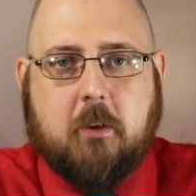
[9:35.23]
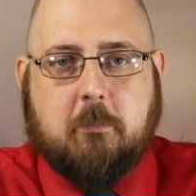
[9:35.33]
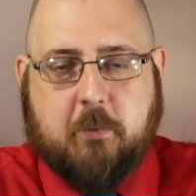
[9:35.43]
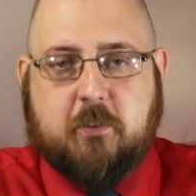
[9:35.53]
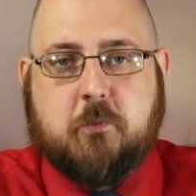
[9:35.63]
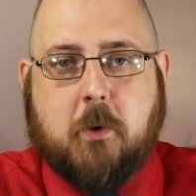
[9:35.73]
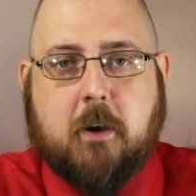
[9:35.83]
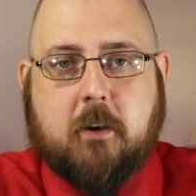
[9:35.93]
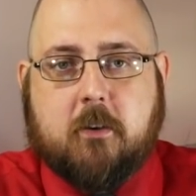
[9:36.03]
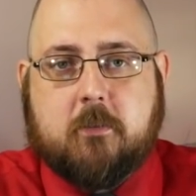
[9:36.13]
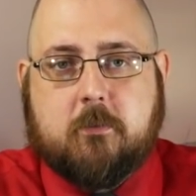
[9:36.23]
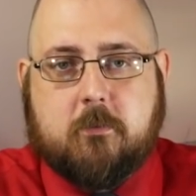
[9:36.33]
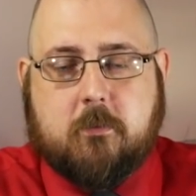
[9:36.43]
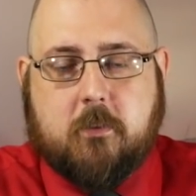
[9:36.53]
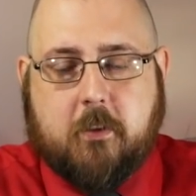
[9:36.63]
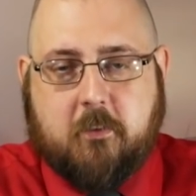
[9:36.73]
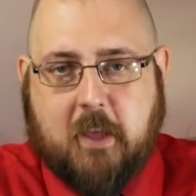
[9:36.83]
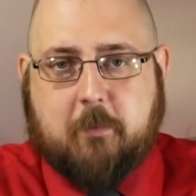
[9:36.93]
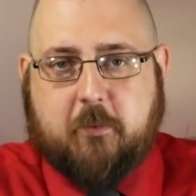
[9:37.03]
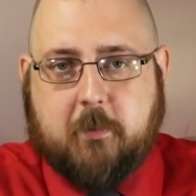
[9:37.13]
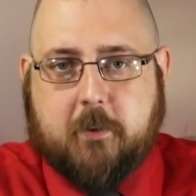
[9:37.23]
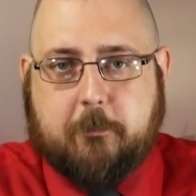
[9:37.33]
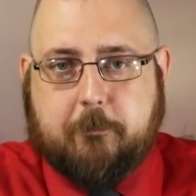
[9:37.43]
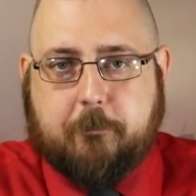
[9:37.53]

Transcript: bourgeois establishment.